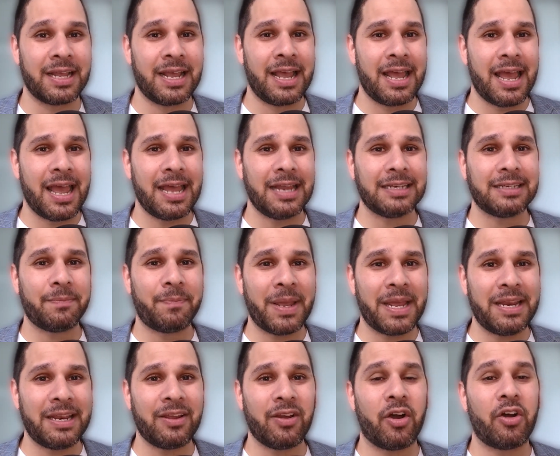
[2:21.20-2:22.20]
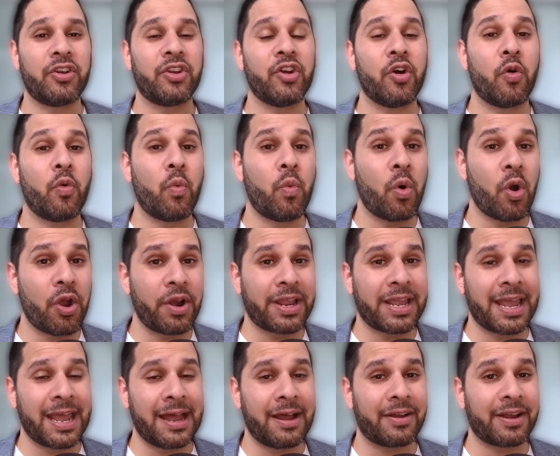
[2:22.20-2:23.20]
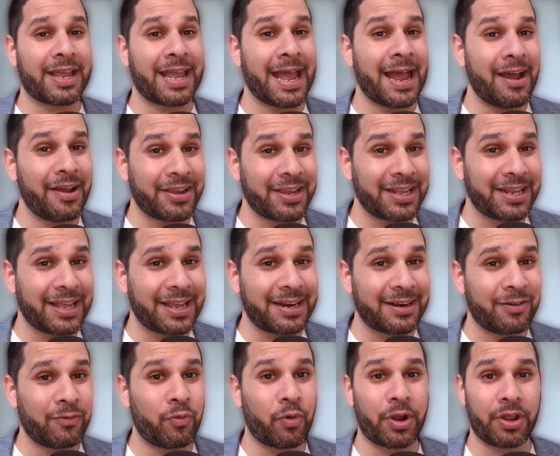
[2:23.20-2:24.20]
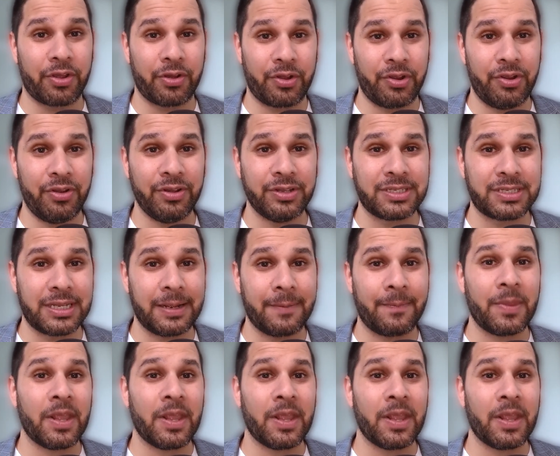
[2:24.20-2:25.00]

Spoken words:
And depending on your word count calculator, what you're using,